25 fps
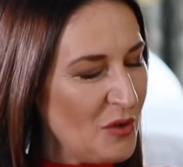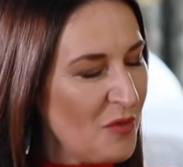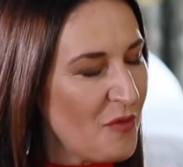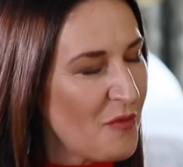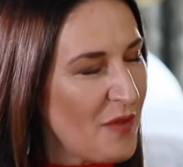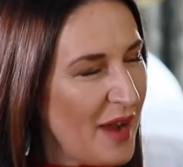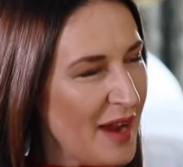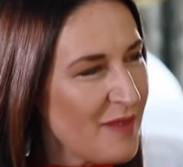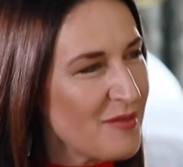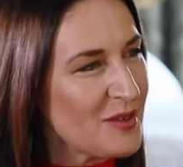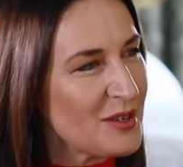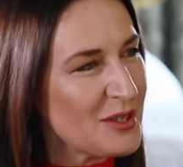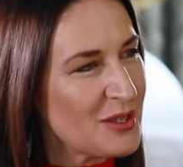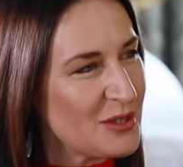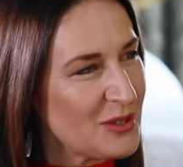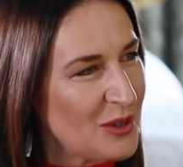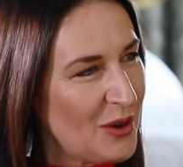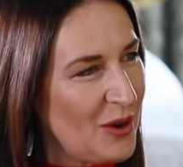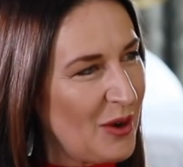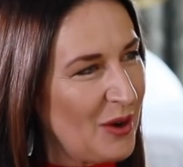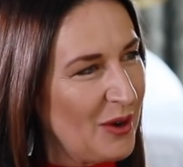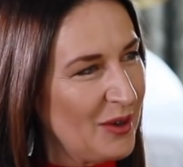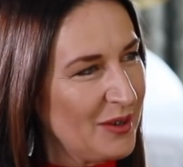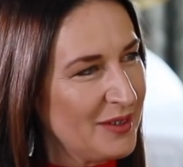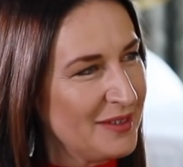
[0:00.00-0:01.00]
your favourite
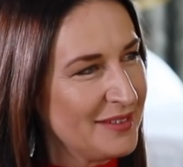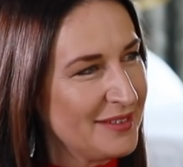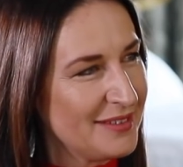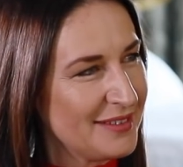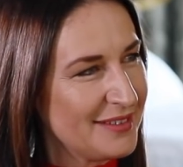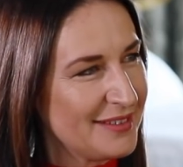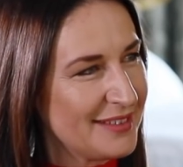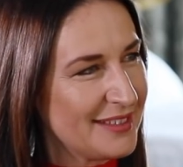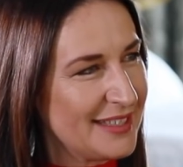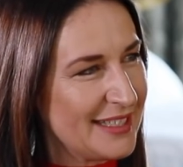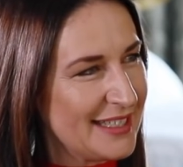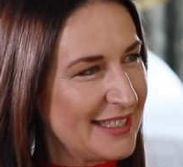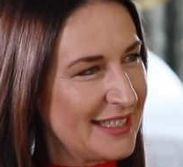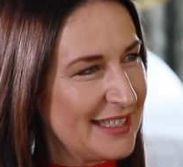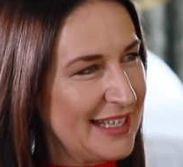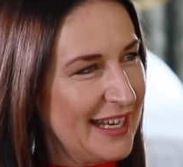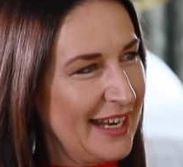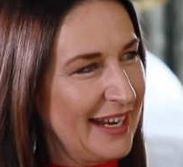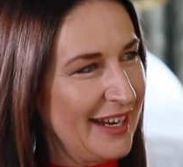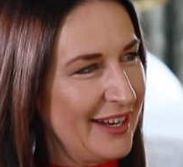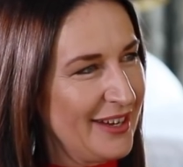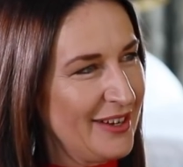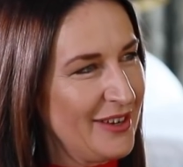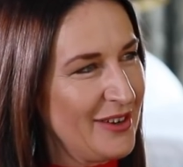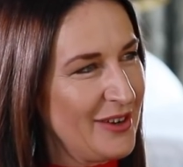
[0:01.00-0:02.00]
song to
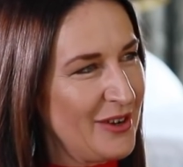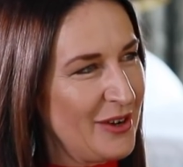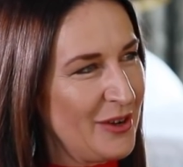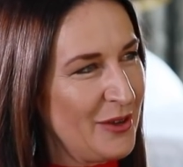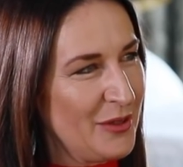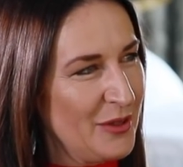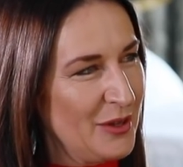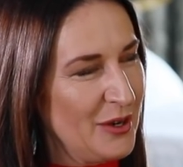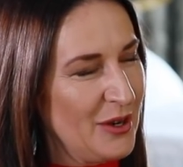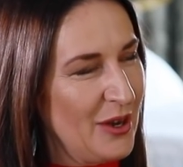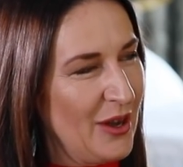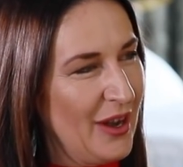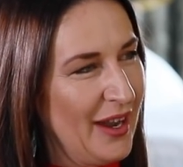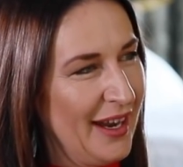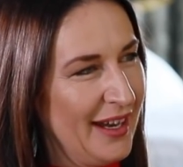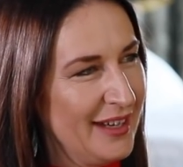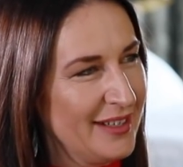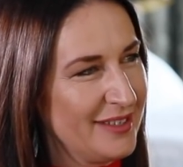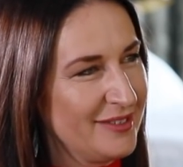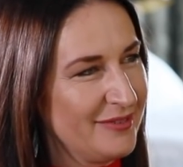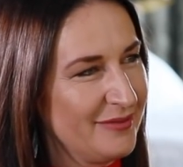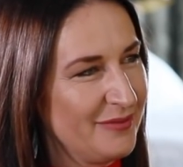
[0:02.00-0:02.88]
sing on the night?